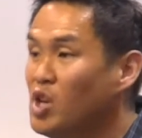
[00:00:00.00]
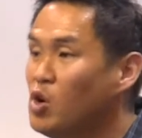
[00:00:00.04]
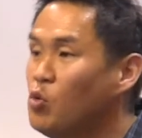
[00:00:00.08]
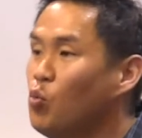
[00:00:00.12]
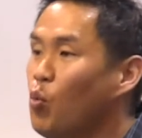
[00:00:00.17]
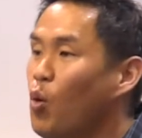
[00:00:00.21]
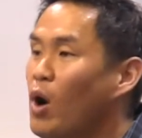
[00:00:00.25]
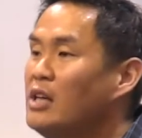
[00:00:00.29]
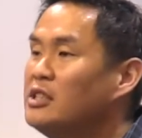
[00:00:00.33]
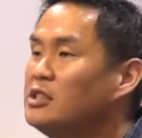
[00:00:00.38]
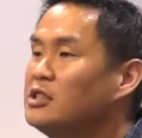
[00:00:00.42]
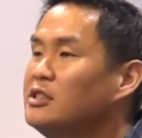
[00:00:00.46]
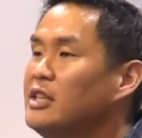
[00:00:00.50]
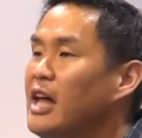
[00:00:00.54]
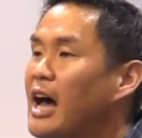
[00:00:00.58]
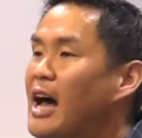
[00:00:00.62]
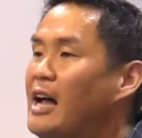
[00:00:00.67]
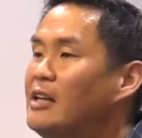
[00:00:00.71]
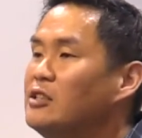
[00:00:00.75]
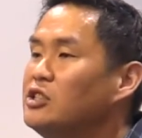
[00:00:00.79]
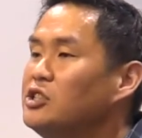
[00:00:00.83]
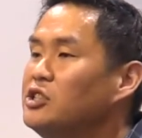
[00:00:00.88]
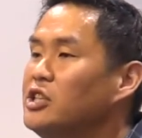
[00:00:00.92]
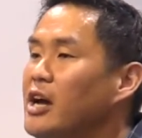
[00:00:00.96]
was
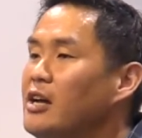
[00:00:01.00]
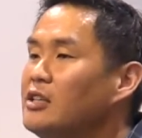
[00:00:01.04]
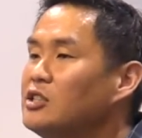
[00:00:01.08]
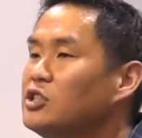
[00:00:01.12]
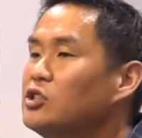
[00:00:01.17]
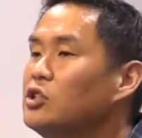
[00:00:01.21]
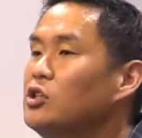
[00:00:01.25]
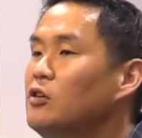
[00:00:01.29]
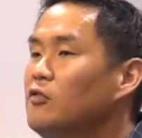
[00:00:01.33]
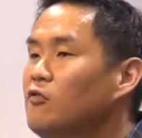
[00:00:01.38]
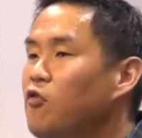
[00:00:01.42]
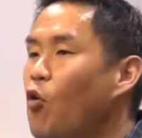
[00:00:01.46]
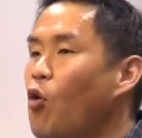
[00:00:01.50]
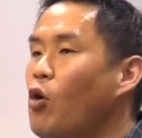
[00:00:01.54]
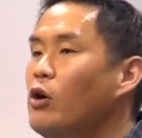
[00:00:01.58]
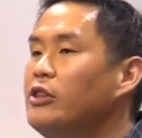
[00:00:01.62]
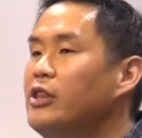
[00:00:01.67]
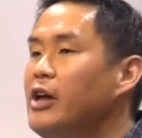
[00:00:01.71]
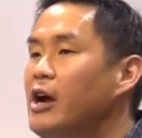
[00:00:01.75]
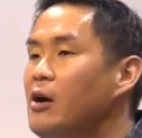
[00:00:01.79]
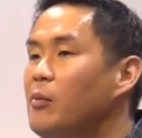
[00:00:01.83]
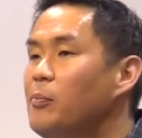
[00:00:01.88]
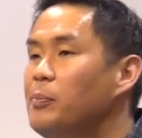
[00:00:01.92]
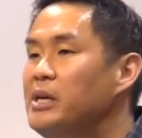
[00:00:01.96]
not just for
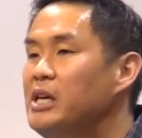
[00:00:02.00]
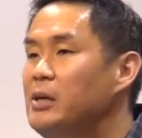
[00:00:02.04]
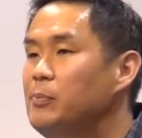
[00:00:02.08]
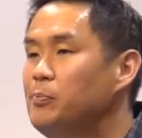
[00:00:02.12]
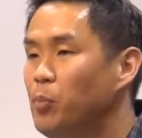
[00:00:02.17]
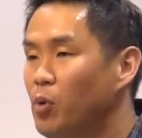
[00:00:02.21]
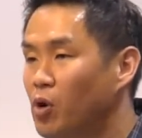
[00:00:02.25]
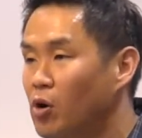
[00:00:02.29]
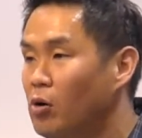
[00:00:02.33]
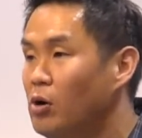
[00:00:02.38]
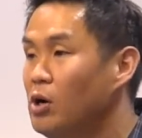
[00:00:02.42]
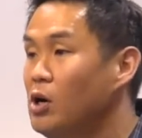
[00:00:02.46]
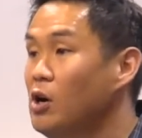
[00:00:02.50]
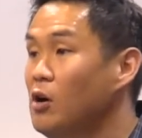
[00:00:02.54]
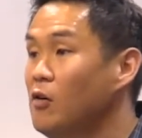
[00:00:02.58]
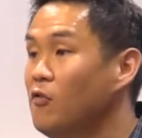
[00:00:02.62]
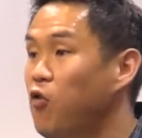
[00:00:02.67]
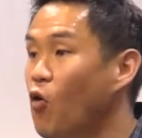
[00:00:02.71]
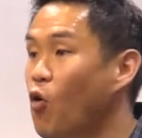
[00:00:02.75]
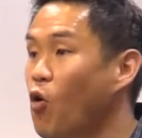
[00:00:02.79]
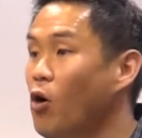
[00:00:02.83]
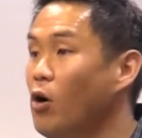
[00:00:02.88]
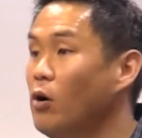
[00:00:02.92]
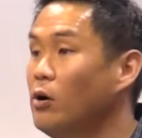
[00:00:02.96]
their people,
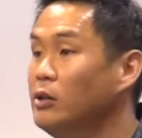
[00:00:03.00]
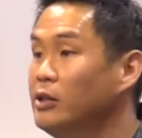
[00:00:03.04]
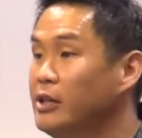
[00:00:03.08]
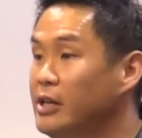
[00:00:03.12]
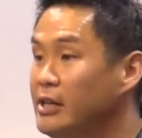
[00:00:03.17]
for the